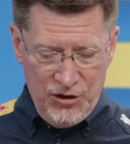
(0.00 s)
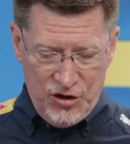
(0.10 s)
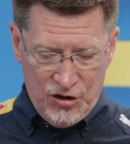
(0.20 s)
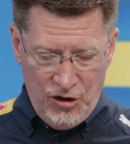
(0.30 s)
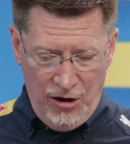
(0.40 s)

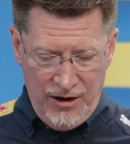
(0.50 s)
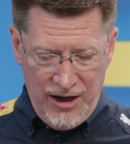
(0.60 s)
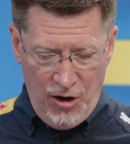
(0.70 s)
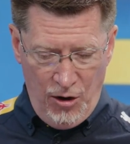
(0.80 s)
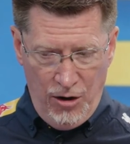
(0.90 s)

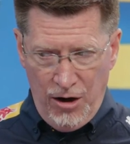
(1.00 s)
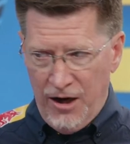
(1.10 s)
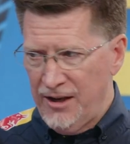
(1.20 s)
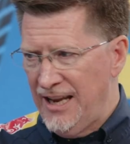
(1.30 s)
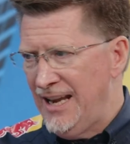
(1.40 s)
starting
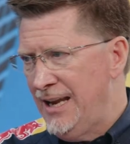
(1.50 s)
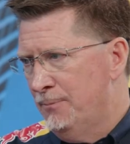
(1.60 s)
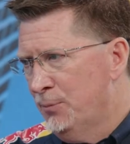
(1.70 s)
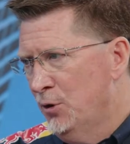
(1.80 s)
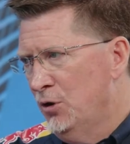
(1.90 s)
on
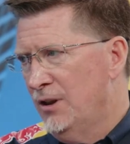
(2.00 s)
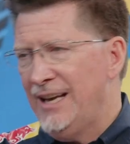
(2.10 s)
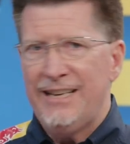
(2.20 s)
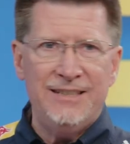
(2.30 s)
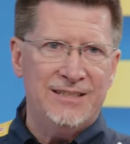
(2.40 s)

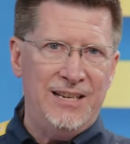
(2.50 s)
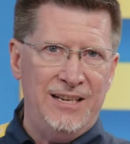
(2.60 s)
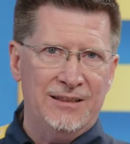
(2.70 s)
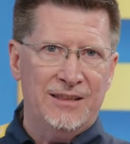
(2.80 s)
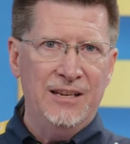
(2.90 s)
April
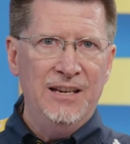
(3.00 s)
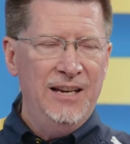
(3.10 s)
18th.